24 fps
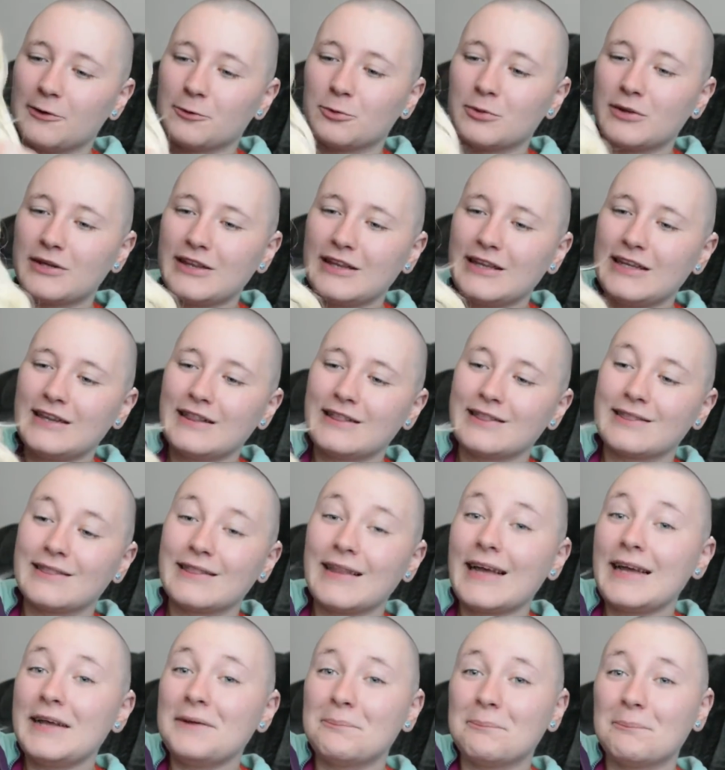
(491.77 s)
a really
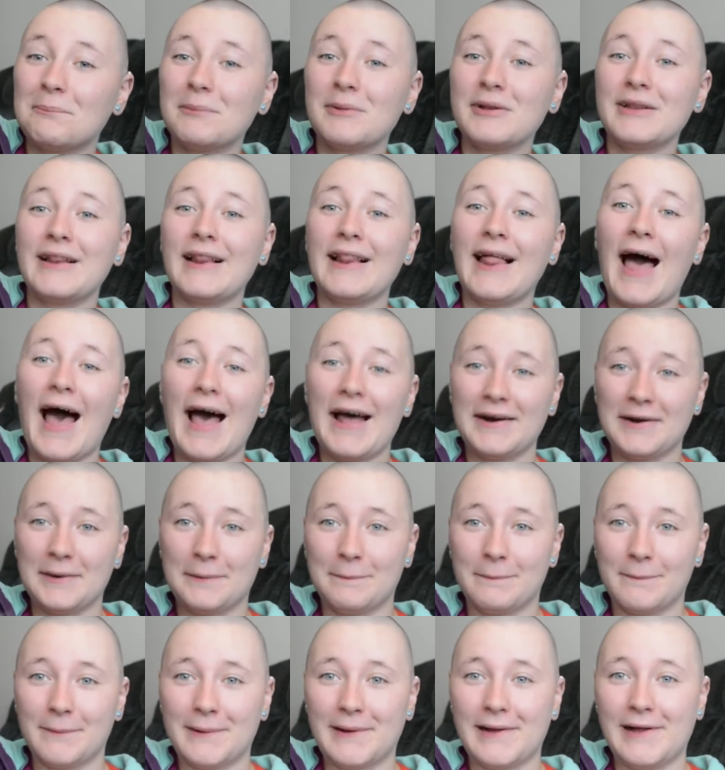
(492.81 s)
light
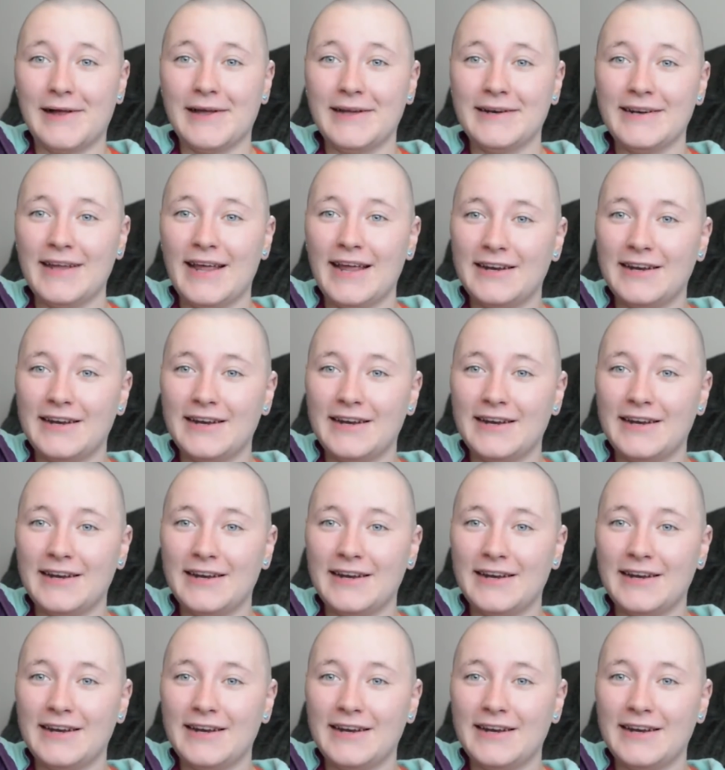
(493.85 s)
platinum blonde.